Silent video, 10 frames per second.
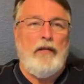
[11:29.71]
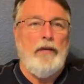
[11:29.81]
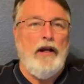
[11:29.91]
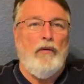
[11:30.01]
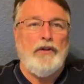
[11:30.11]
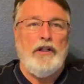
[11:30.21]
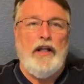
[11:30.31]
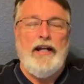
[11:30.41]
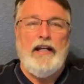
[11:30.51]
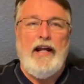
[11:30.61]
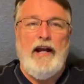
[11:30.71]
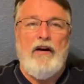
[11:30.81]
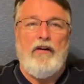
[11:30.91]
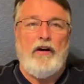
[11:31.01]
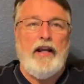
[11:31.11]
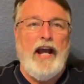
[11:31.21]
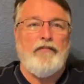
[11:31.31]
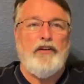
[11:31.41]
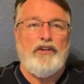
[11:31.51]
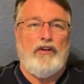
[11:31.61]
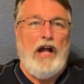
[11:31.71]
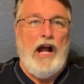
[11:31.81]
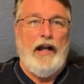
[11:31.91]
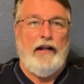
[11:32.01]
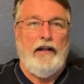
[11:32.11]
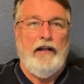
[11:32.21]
I'm here with the lady now. Her catfish are dying.